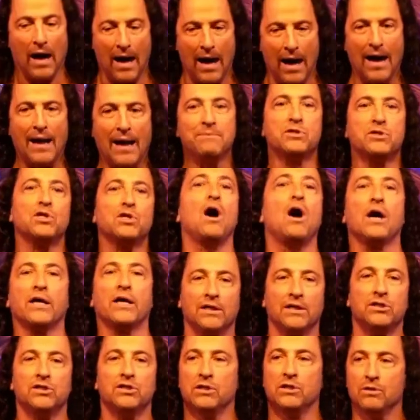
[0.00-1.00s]
I'm
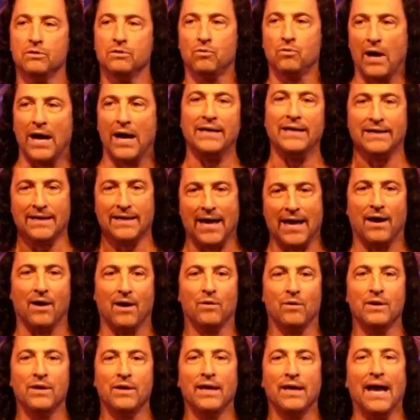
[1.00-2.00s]
talking to you right
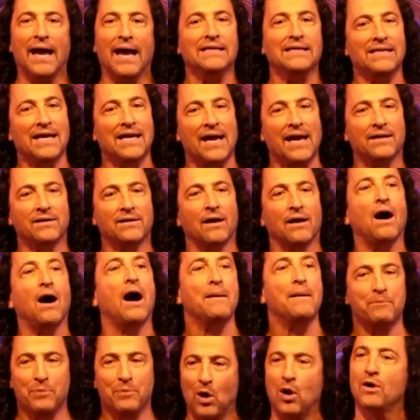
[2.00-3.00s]
now, and yet
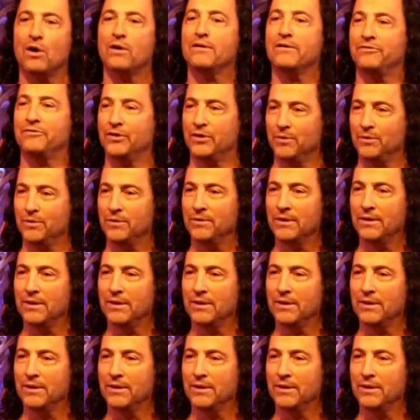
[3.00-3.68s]
I'm part of you.